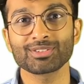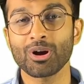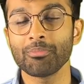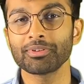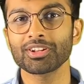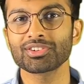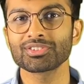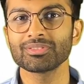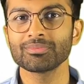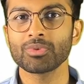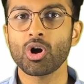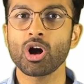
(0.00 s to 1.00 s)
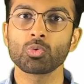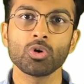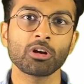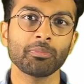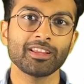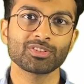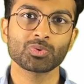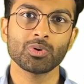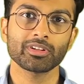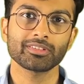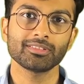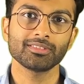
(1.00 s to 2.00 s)
competition or workplace
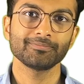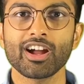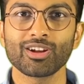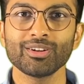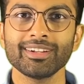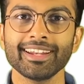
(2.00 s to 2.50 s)
quarrel. A good